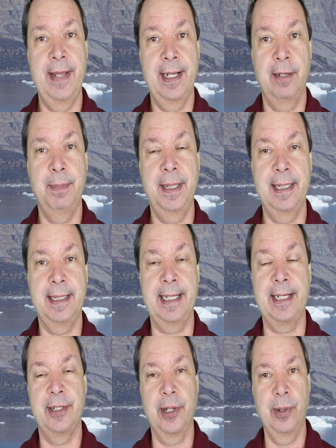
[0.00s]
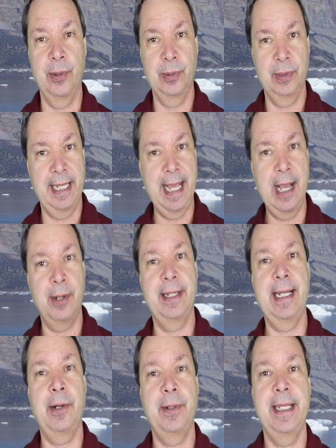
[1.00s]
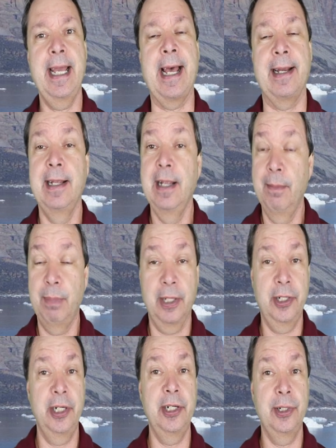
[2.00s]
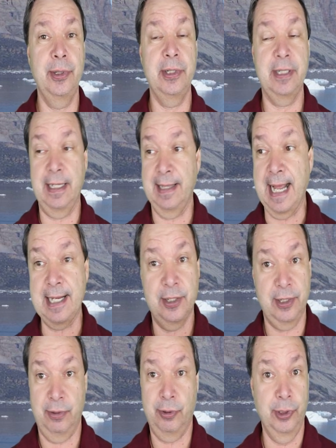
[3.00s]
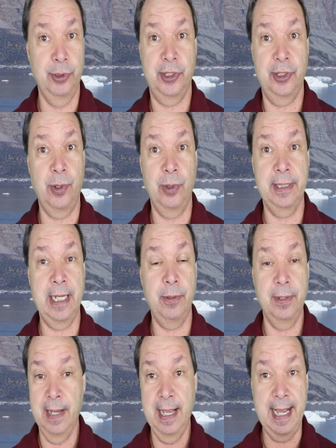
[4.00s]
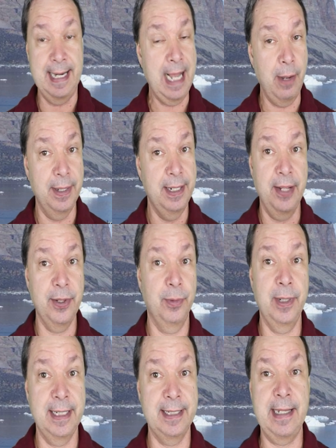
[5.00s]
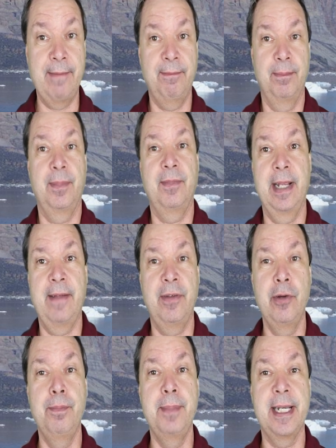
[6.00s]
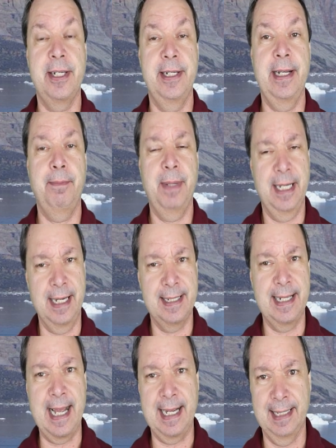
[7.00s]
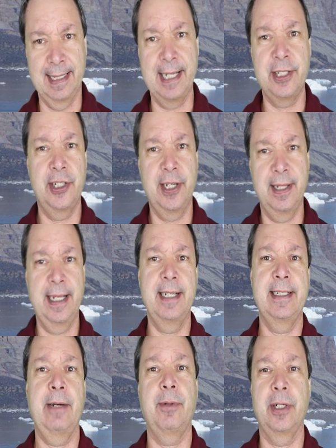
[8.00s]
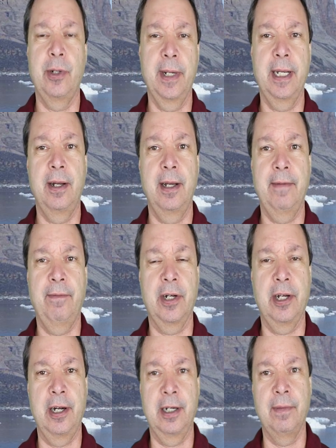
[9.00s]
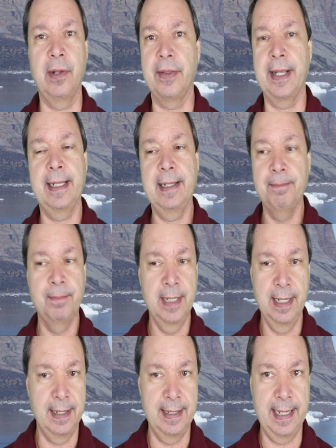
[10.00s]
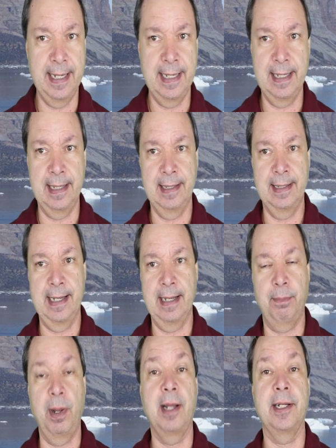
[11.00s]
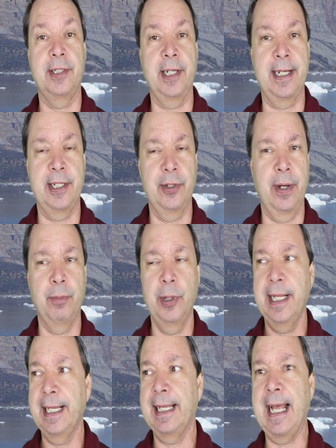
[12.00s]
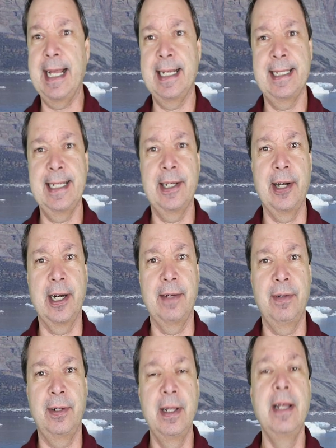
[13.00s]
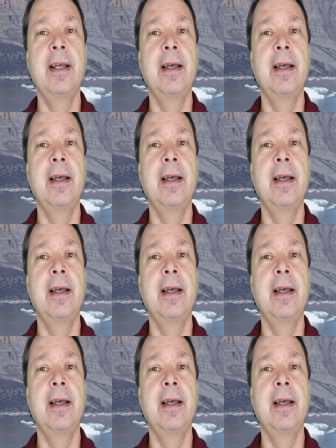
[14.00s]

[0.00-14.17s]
availability. Don't count it out yet. But good news, that's cruise sold out, and now another one is up if you missed it because of that glitch and things that were going on for Carnival that they apologize. So I'm really glad to see Carnival